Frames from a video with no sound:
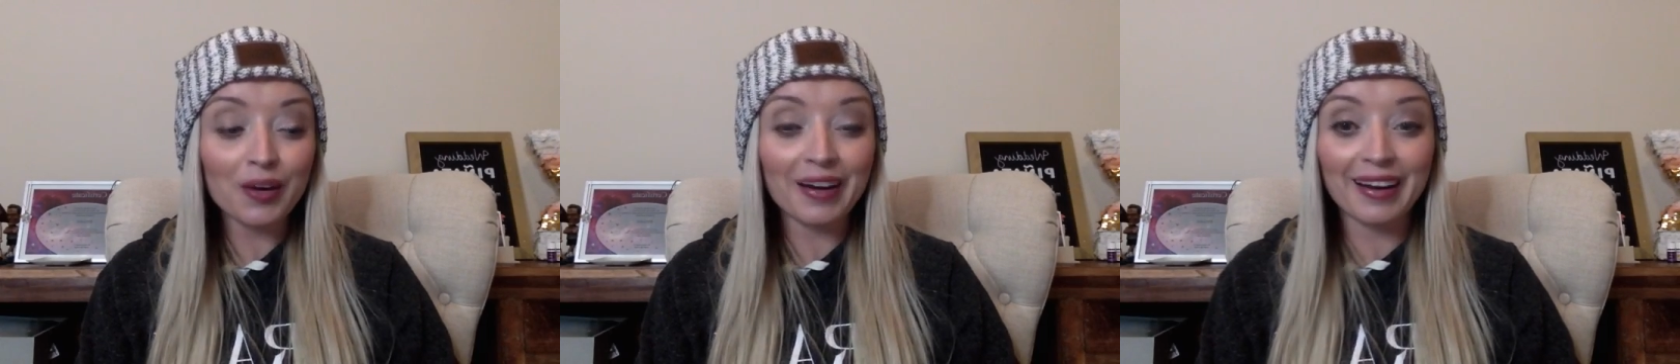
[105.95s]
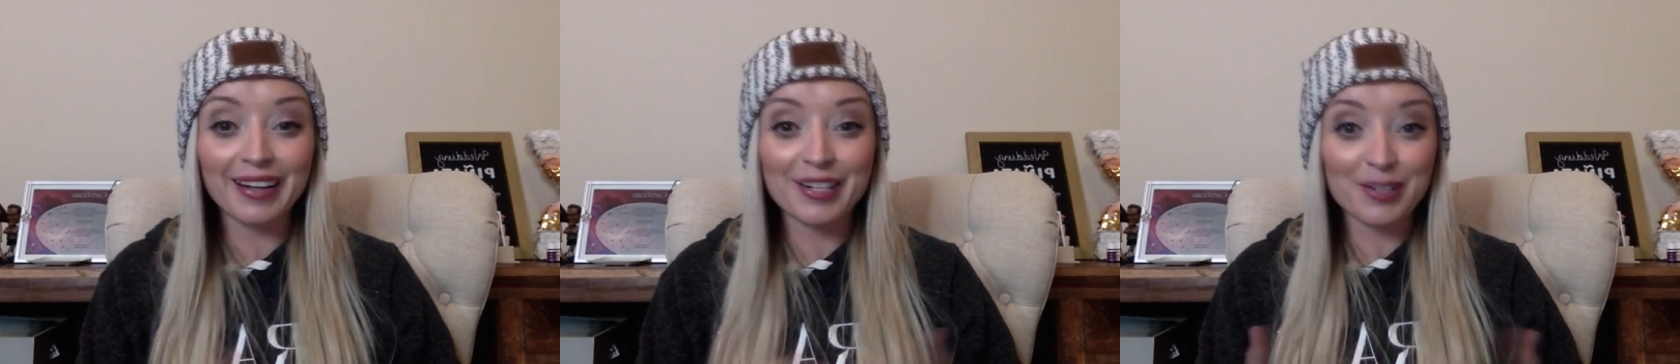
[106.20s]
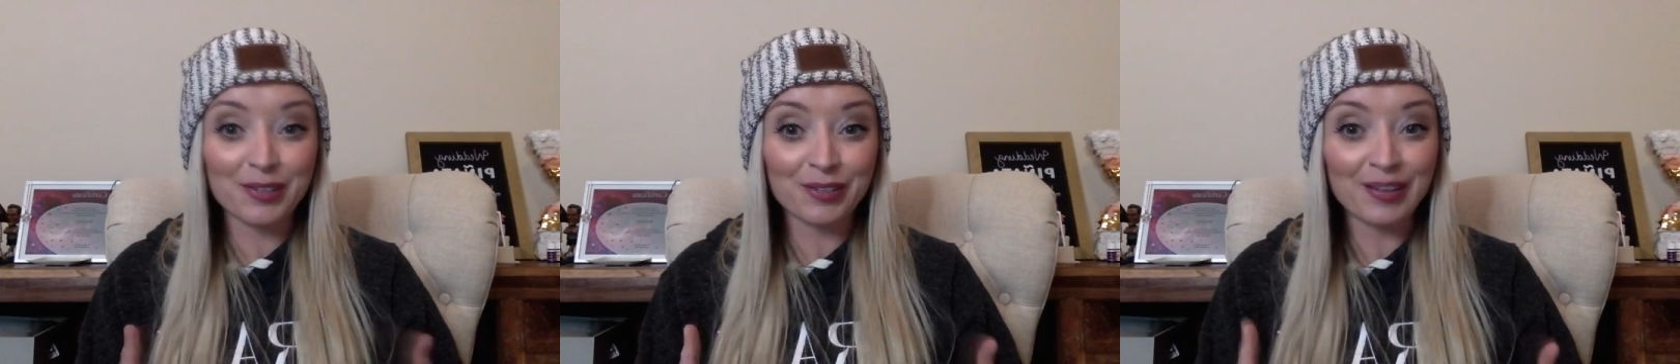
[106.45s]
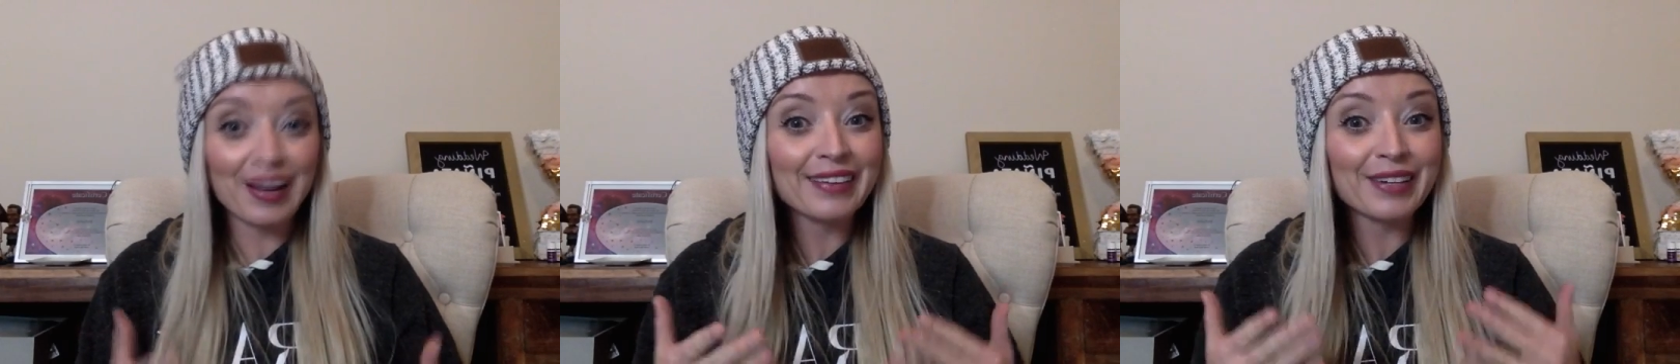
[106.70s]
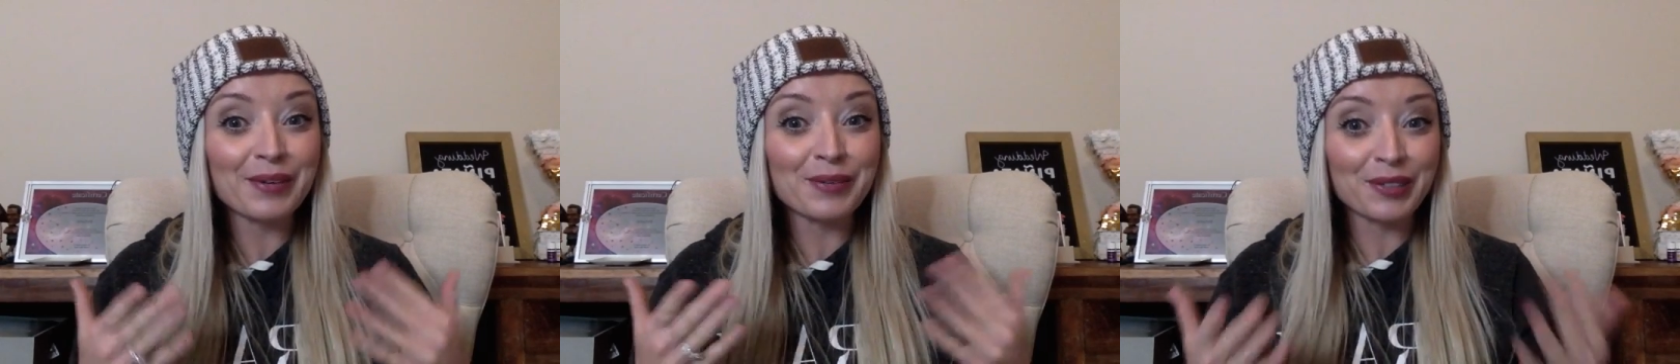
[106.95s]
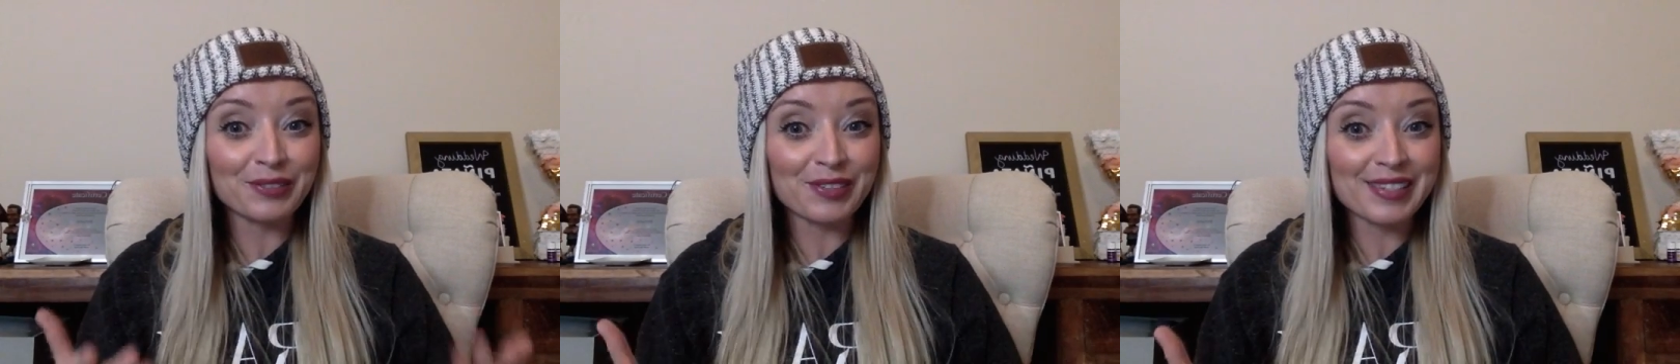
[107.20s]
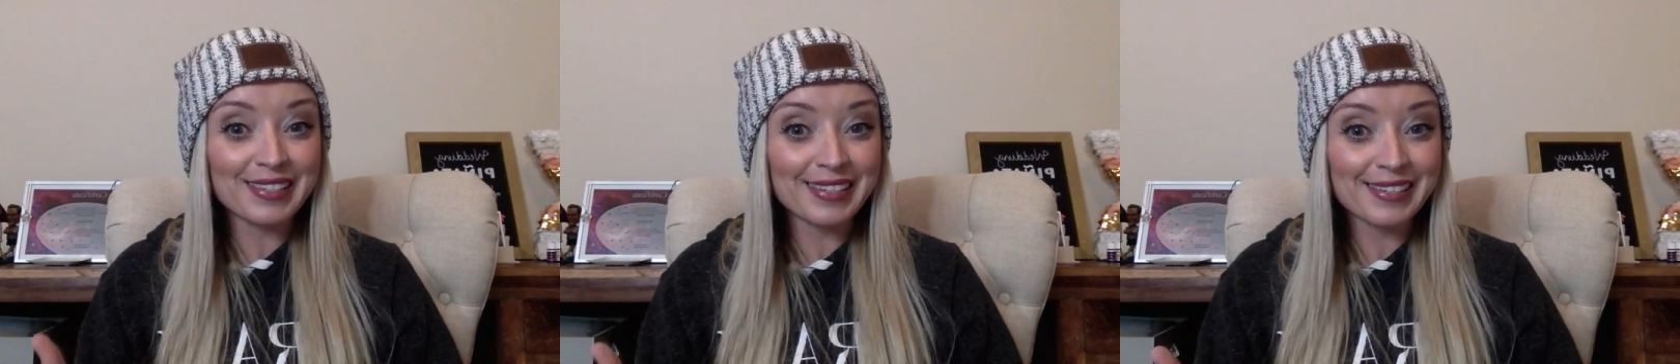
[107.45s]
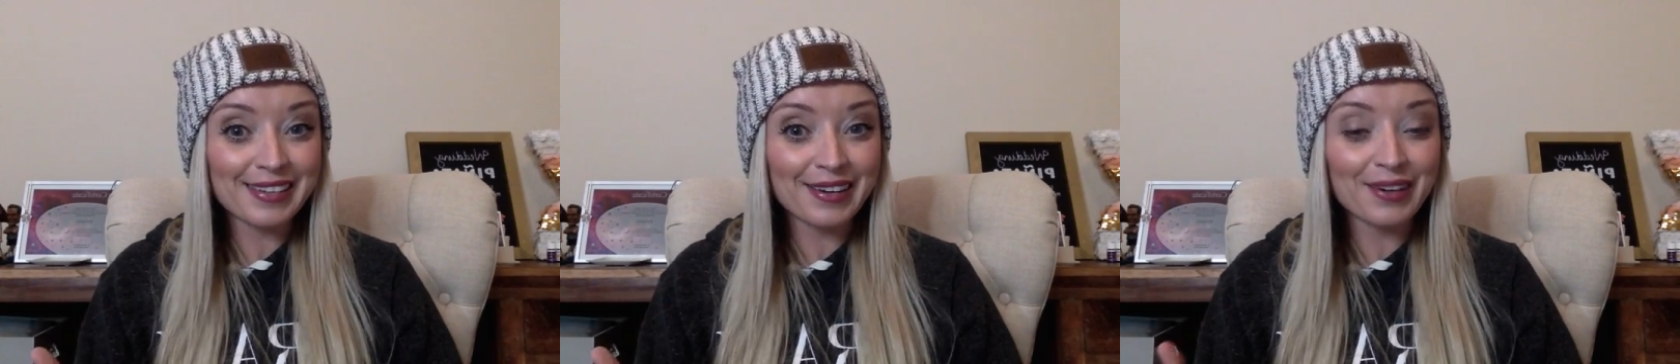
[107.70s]
And I joke around, I worked for
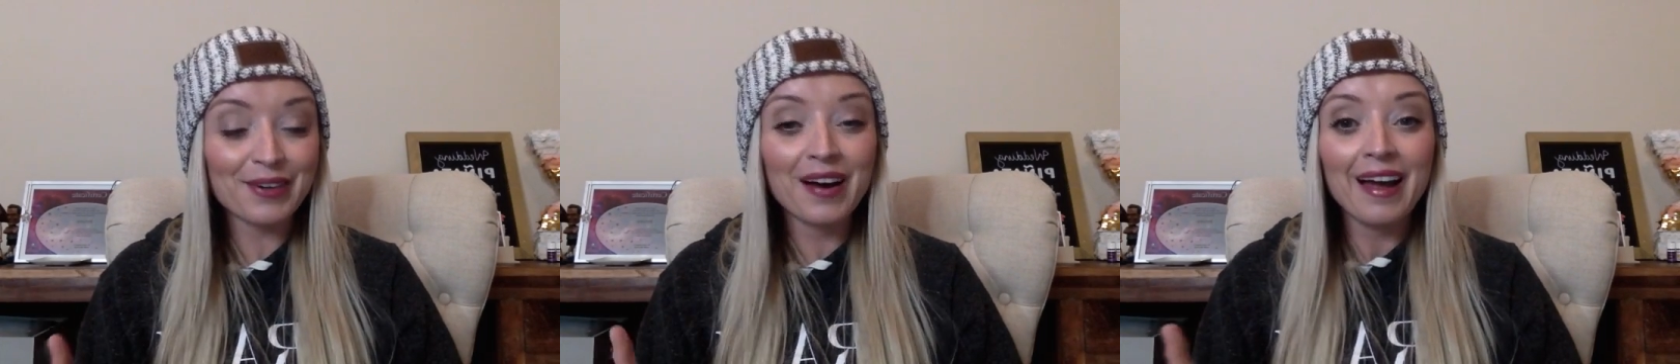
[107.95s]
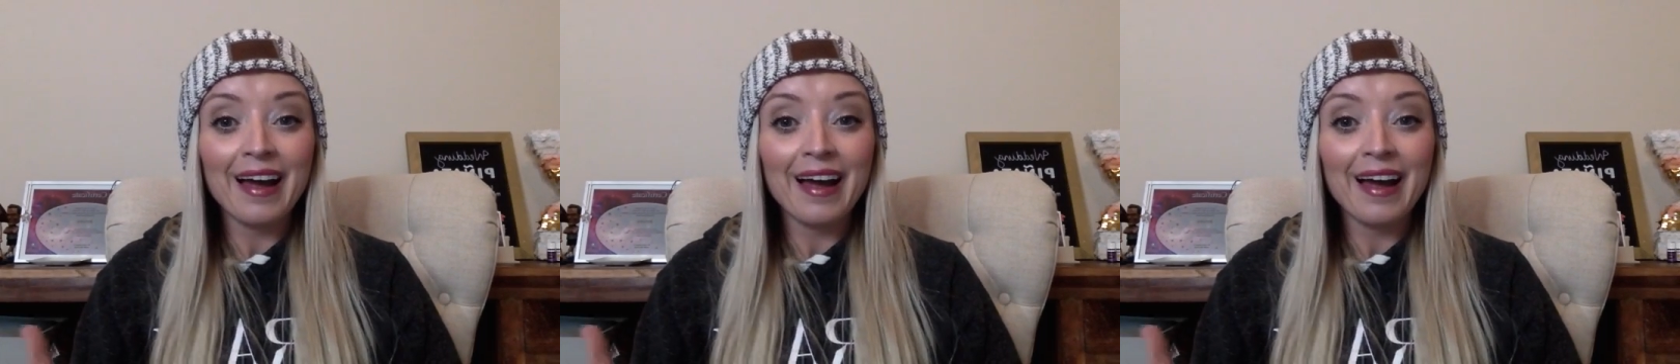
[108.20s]
Cisco.